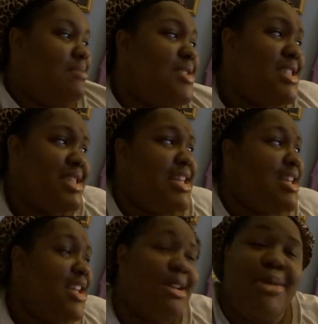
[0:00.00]
i'm just
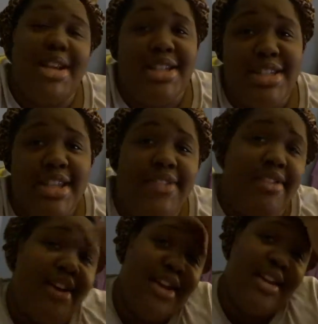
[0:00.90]
sitting here watching tv
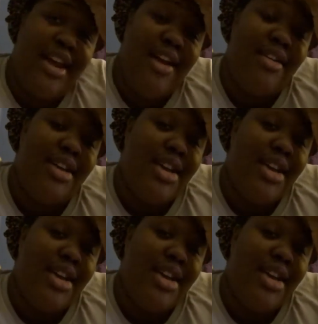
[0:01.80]
right now